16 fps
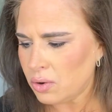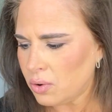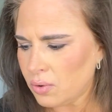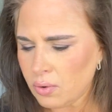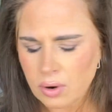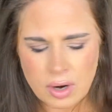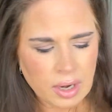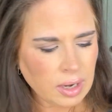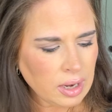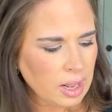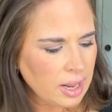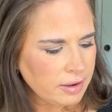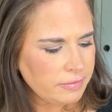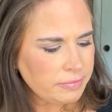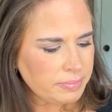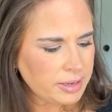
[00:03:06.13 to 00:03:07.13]
Or a lot
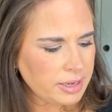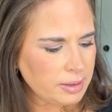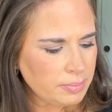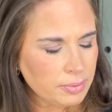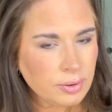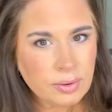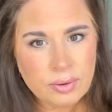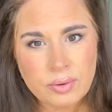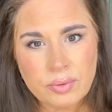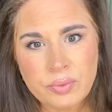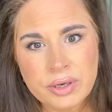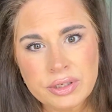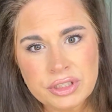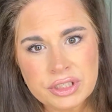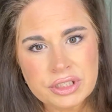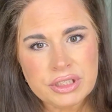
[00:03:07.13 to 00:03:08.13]
of people
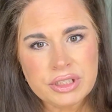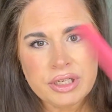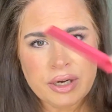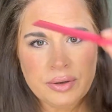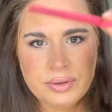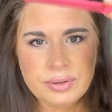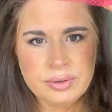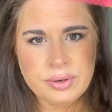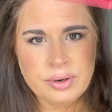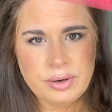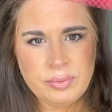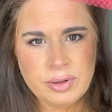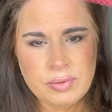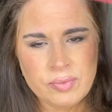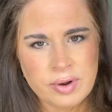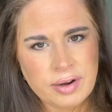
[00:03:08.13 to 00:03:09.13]
will just go through
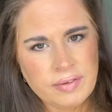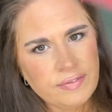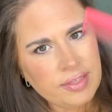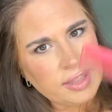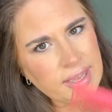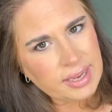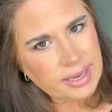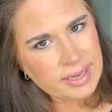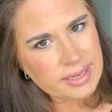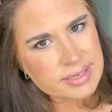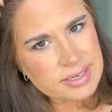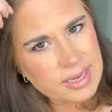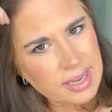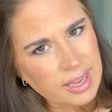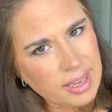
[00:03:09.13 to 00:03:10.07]
with one of these